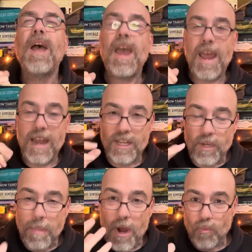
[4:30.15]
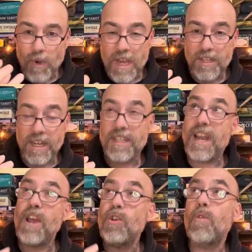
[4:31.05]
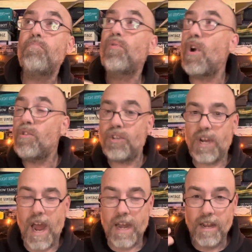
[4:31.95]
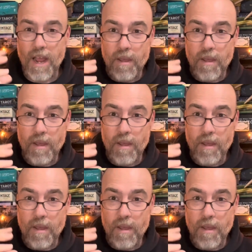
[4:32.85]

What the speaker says: And it's about resonance. Now you approach God,